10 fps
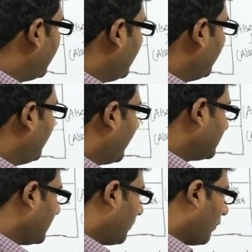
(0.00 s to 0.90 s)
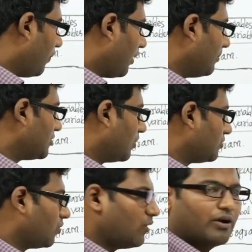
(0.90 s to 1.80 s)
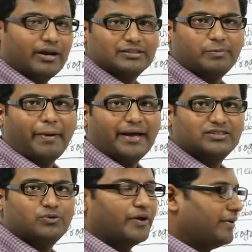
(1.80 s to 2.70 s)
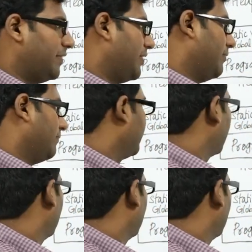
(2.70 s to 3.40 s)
entity, whereas a program is also called as passive entity.